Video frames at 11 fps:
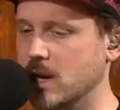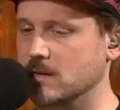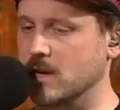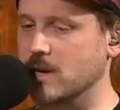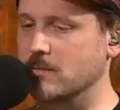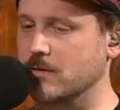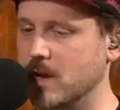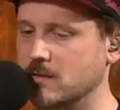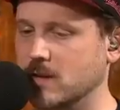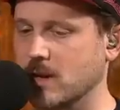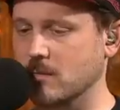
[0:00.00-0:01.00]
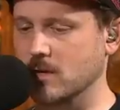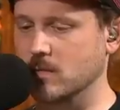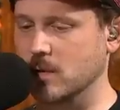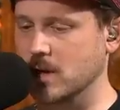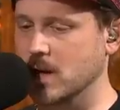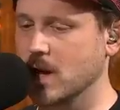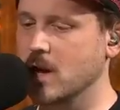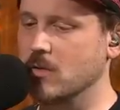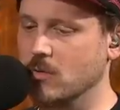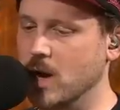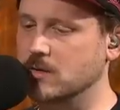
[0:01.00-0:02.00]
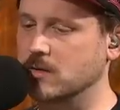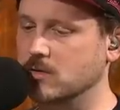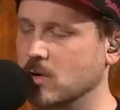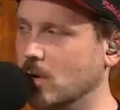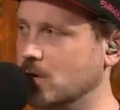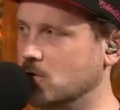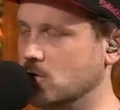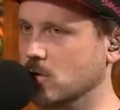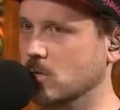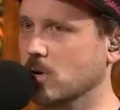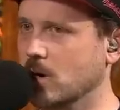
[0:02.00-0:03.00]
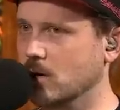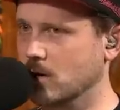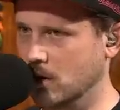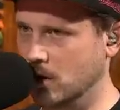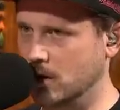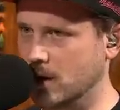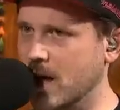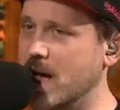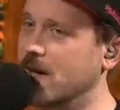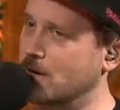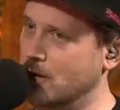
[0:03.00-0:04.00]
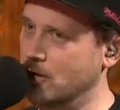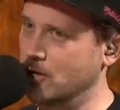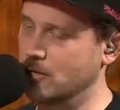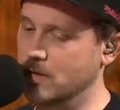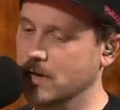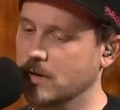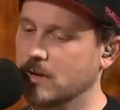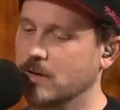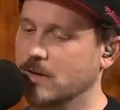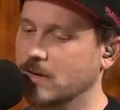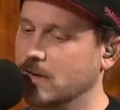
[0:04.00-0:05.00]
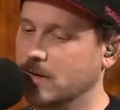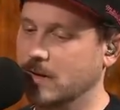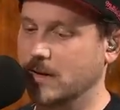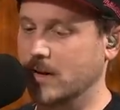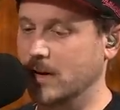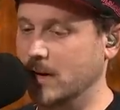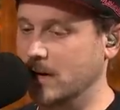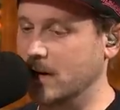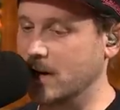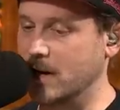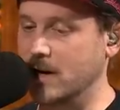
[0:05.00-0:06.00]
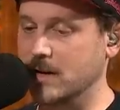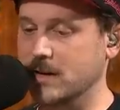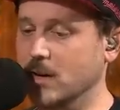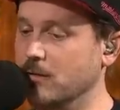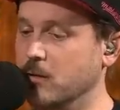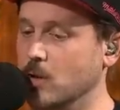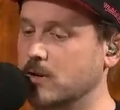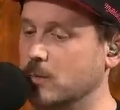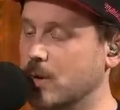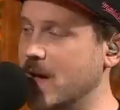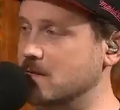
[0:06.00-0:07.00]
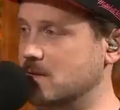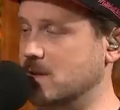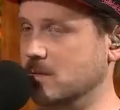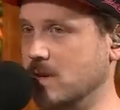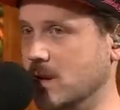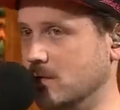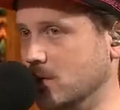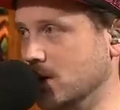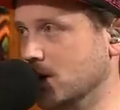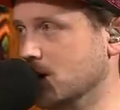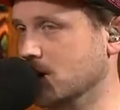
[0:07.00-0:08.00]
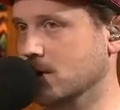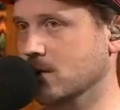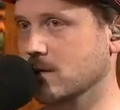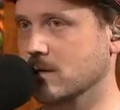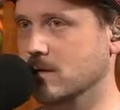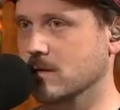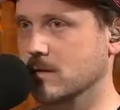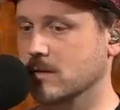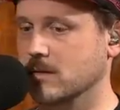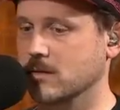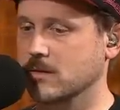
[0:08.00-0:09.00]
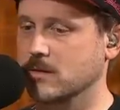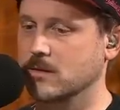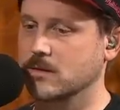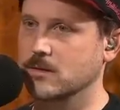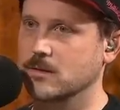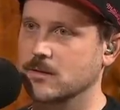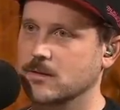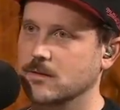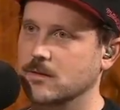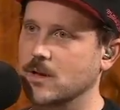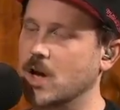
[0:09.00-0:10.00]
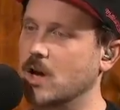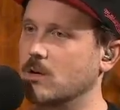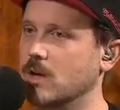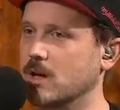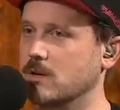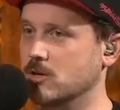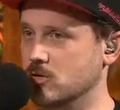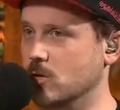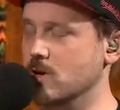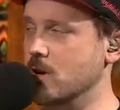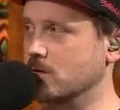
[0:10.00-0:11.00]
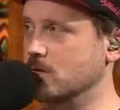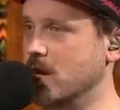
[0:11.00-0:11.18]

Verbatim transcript: as I am facing him this week, Russ is going to cook at home. Uh, you know, 42 pass attempts last week. He's not a takeout guy. He's a home cooking. Oh, fella. okay. DiGiorno's